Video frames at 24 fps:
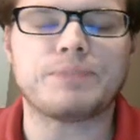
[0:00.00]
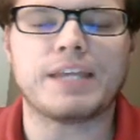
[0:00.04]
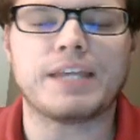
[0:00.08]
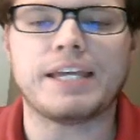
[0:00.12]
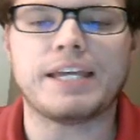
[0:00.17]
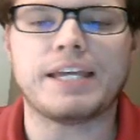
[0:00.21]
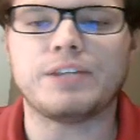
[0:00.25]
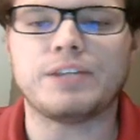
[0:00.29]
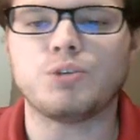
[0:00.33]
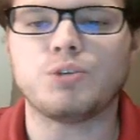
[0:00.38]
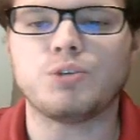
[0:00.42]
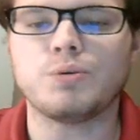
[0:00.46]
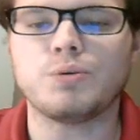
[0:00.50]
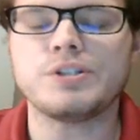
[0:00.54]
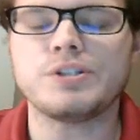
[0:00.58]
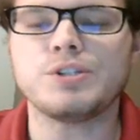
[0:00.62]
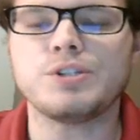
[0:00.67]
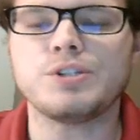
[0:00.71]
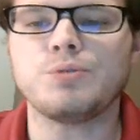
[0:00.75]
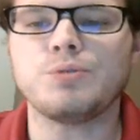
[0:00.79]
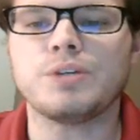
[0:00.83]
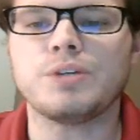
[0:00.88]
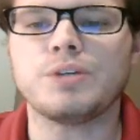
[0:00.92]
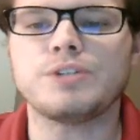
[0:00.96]
And the
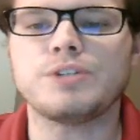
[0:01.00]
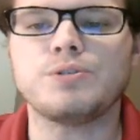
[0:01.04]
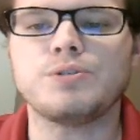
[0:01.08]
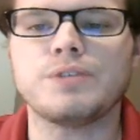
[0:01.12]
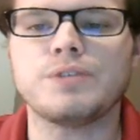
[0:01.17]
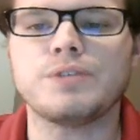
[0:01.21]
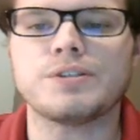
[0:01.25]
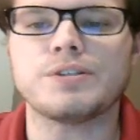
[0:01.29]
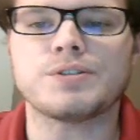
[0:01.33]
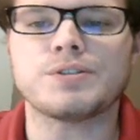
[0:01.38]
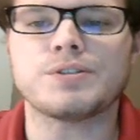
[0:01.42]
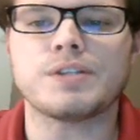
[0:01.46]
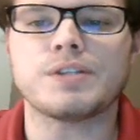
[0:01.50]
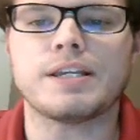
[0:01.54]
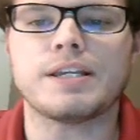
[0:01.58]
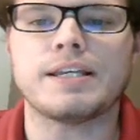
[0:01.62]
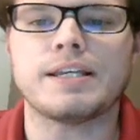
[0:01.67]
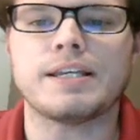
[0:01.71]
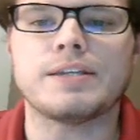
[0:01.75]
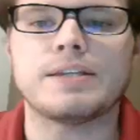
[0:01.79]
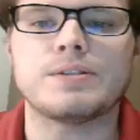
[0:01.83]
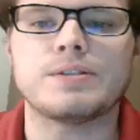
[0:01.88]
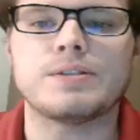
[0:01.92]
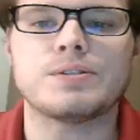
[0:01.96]
reason you want to do this
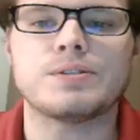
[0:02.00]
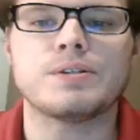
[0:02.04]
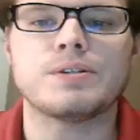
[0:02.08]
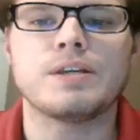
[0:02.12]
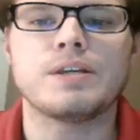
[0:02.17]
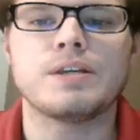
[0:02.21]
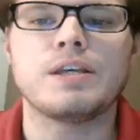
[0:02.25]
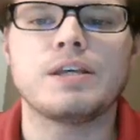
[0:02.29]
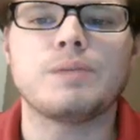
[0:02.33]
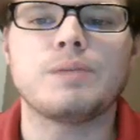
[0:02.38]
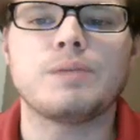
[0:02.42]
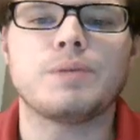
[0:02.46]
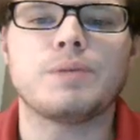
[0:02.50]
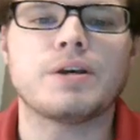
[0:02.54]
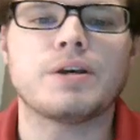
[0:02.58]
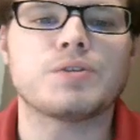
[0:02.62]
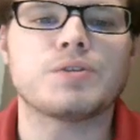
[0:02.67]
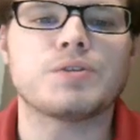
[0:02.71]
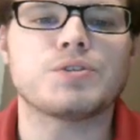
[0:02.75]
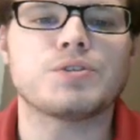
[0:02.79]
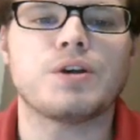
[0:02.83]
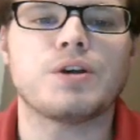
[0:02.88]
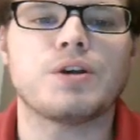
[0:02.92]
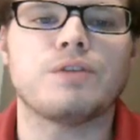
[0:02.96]
is
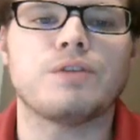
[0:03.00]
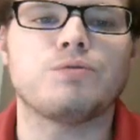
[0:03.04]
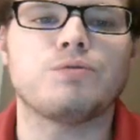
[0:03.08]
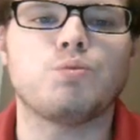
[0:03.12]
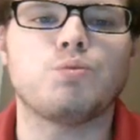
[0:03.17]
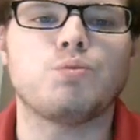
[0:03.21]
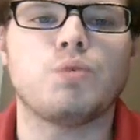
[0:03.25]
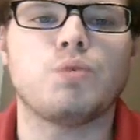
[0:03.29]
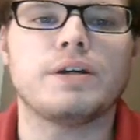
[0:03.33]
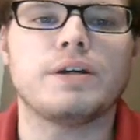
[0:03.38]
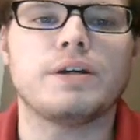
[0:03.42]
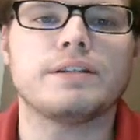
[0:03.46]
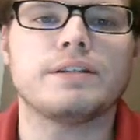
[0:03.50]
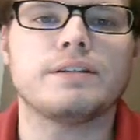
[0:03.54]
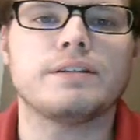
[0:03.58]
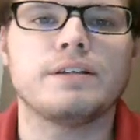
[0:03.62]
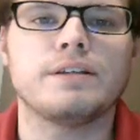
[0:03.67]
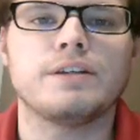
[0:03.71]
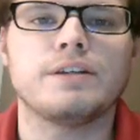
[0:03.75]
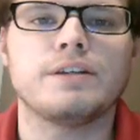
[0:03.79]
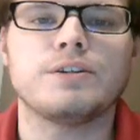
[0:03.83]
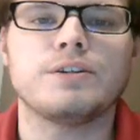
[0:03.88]
because of what